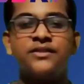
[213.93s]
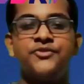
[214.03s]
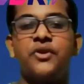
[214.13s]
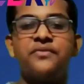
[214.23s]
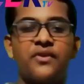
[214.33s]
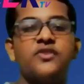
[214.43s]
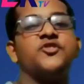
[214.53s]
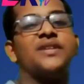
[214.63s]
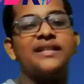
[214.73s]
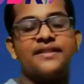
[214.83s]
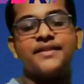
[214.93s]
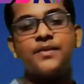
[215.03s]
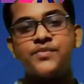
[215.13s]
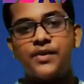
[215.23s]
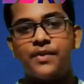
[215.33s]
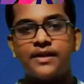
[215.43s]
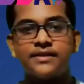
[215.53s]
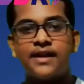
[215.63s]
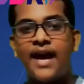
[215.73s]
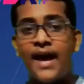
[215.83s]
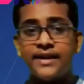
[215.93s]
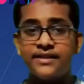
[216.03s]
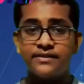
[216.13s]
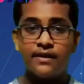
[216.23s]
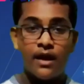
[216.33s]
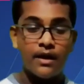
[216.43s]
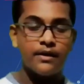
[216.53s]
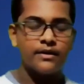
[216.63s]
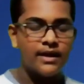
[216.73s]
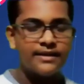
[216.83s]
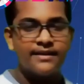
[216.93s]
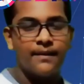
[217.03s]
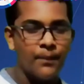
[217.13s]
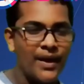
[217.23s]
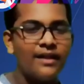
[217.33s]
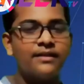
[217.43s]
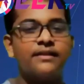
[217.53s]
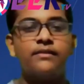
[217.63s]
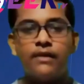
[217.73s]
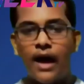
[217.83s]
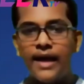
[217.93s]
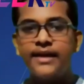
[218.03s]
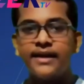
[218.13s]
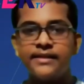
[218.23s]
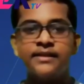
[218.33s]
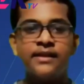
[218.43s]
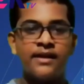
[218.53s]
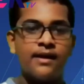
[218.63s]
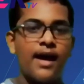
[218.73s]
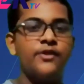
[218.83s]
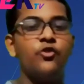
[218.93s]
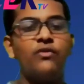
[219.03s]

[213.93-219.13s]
don't forget to click the subscribe button and click the bell icon, and you